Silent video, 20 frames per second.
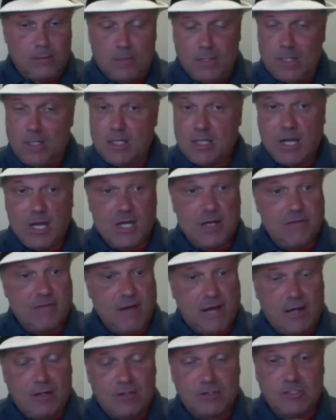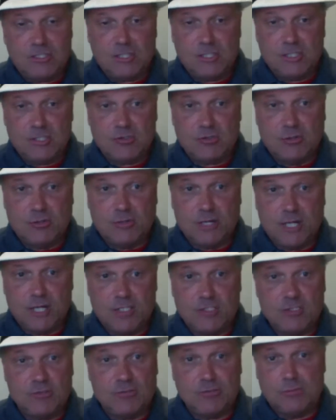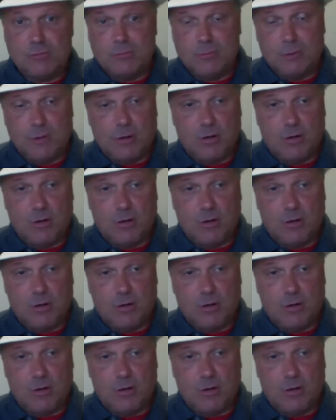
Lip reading: Any kind of housing discrimination